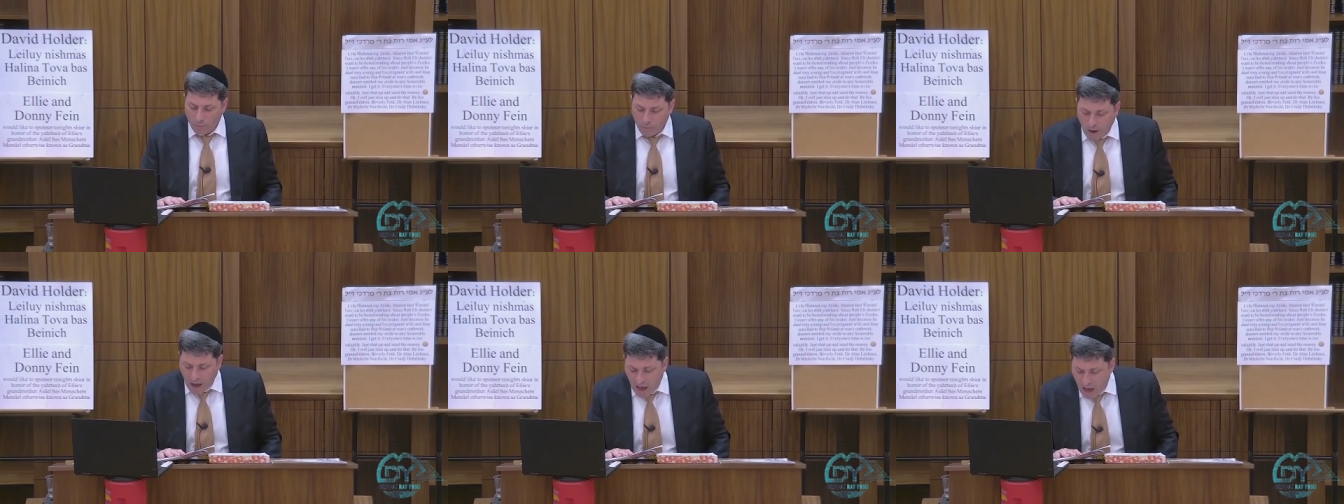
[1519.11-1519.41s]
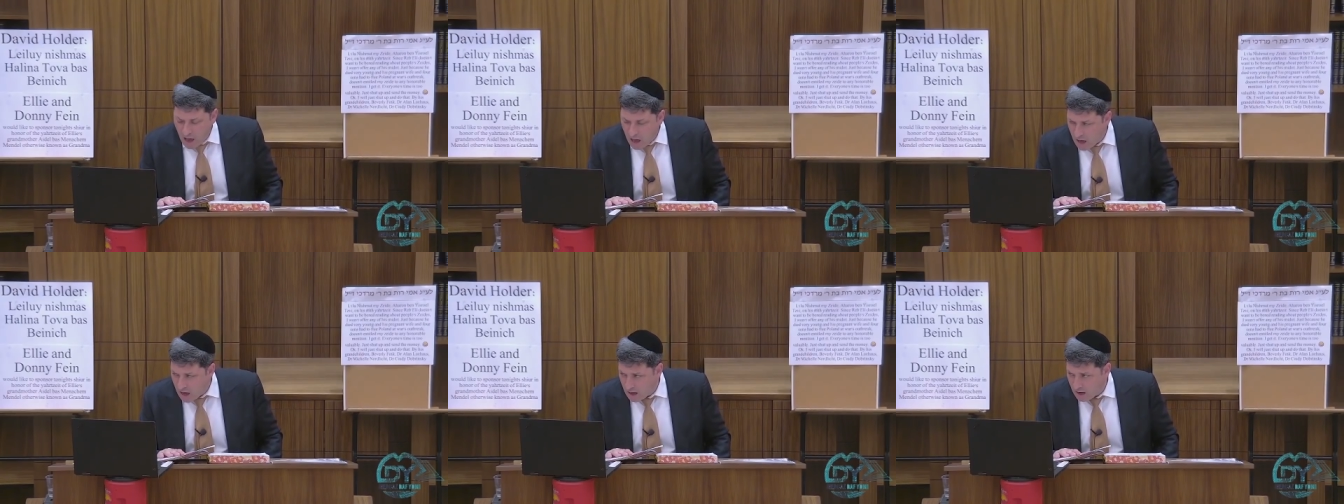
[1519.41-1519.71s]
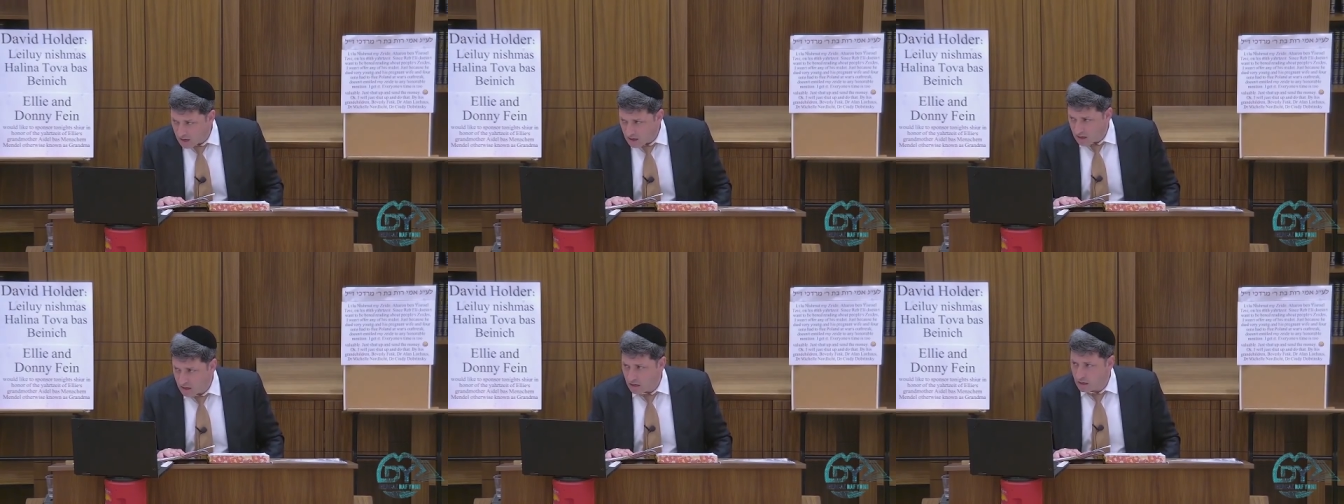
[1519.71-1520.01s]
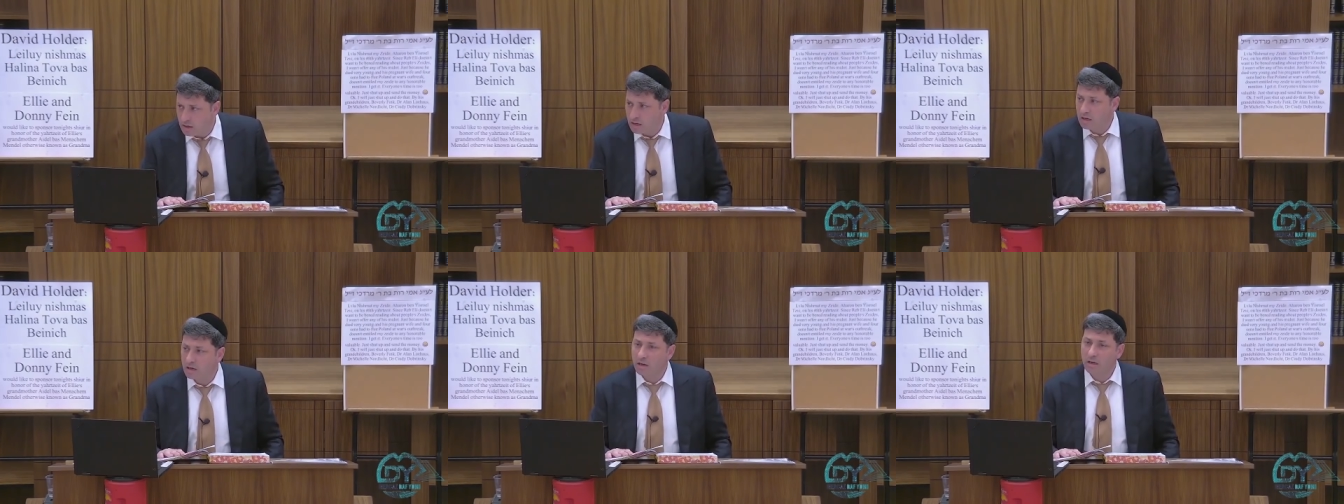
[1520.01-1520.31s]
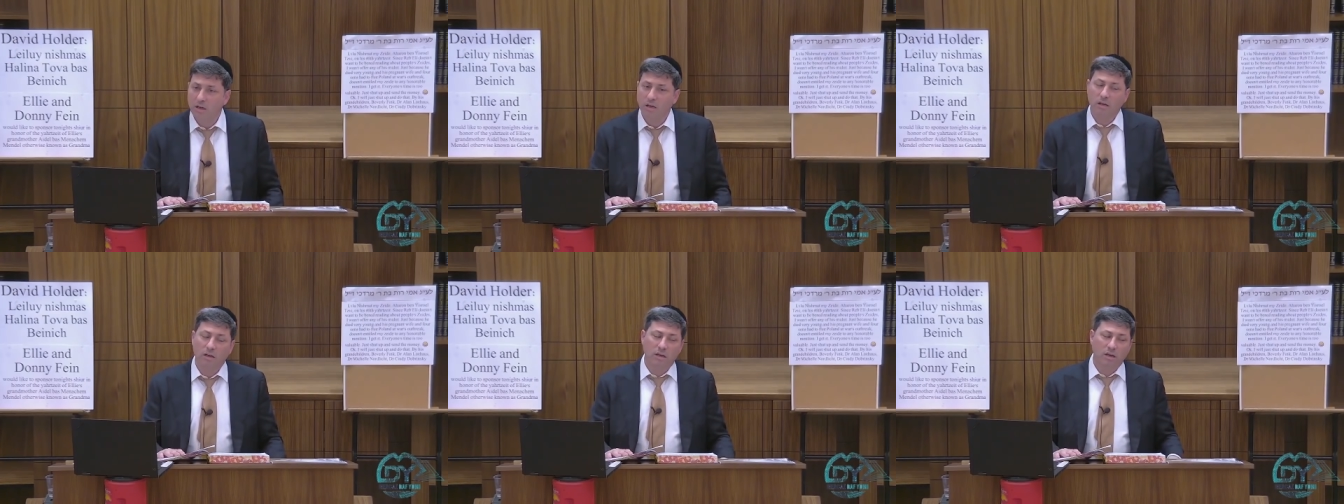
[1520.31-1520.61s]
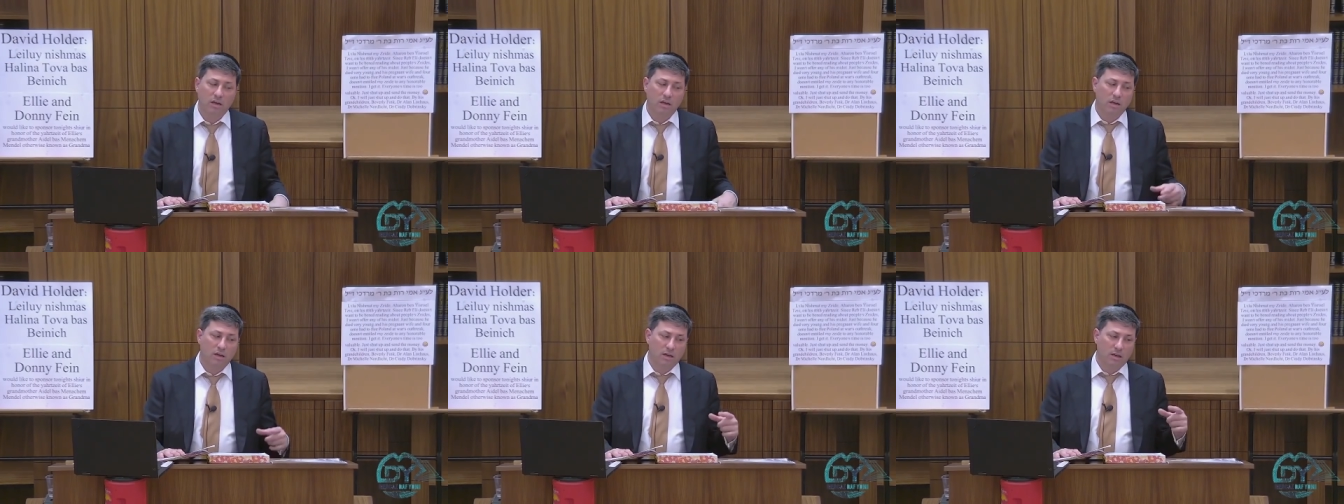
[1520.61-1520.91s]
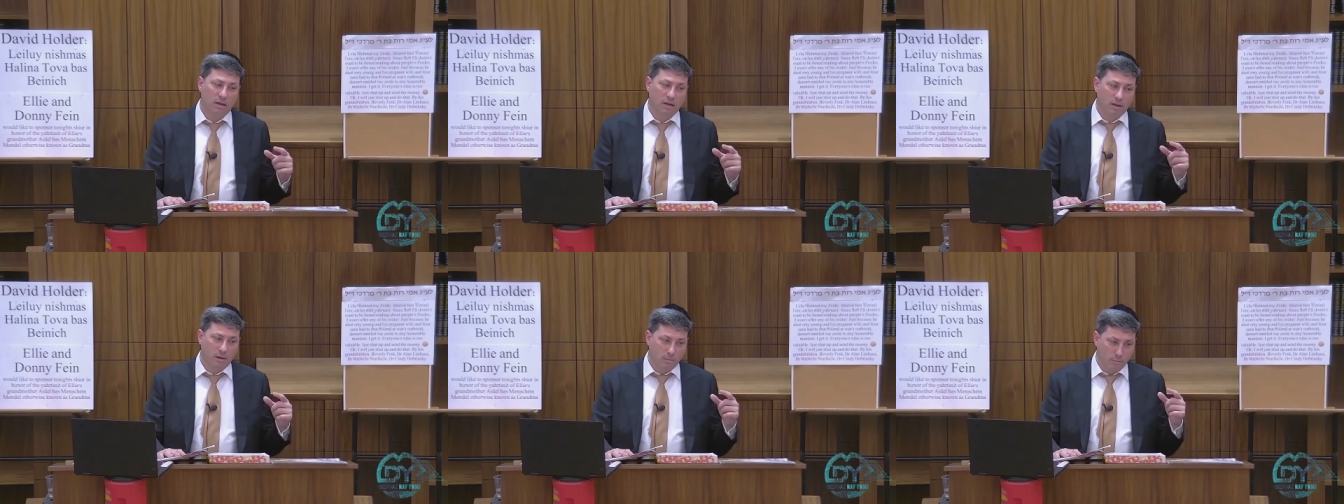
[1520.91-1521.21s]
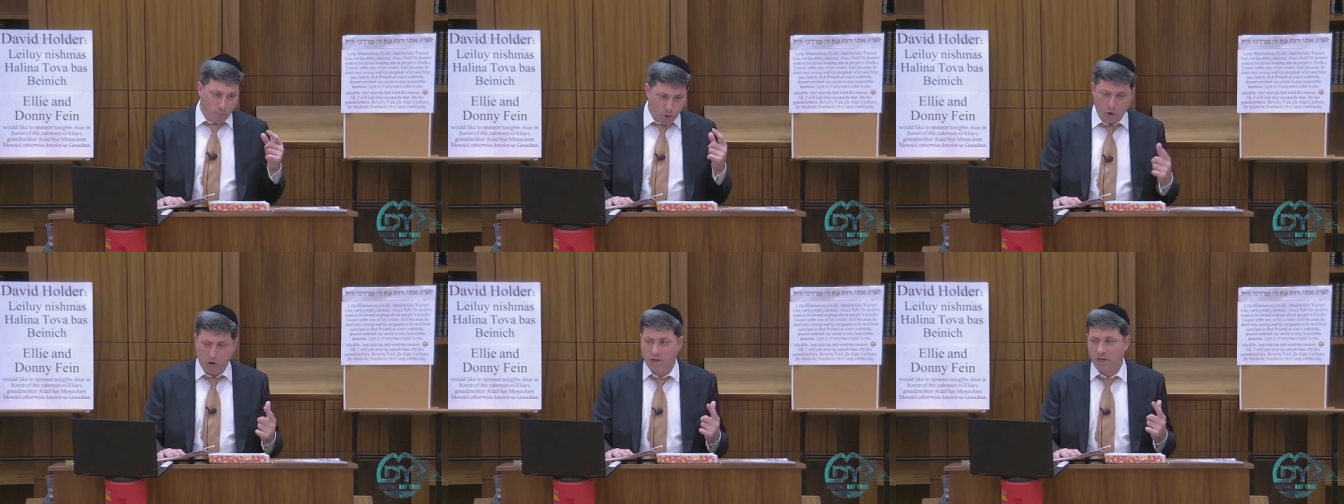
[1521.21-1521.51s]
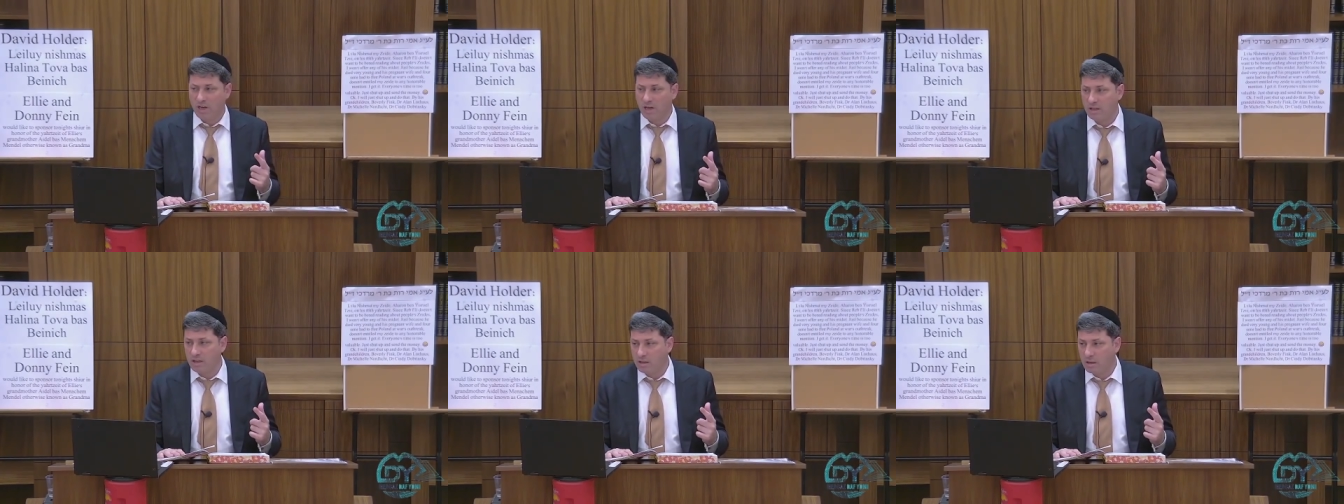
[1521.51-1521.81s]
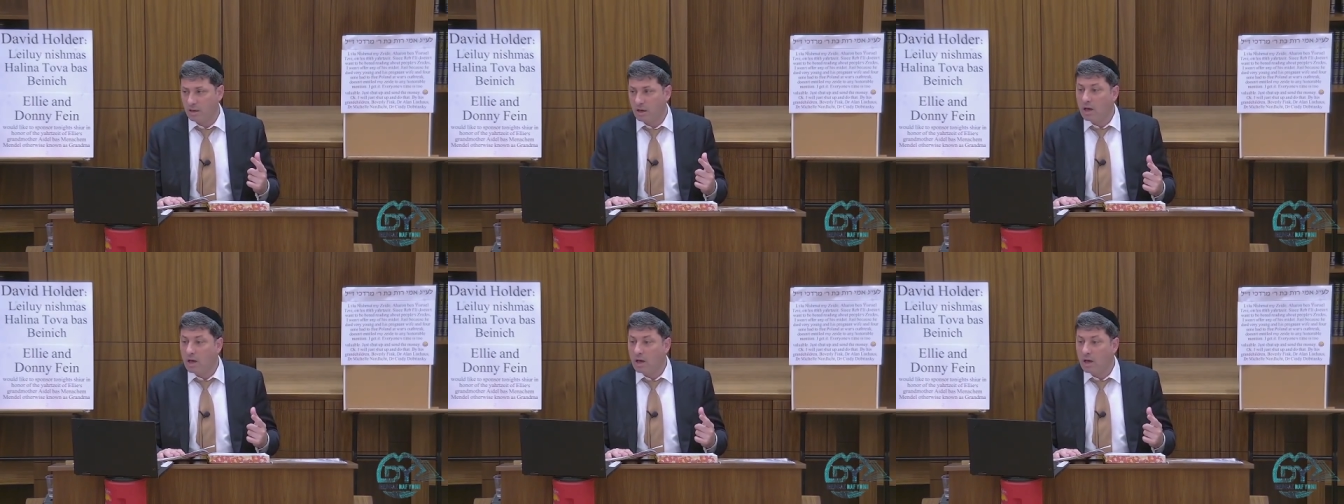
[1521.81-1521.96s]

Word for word: by burning it.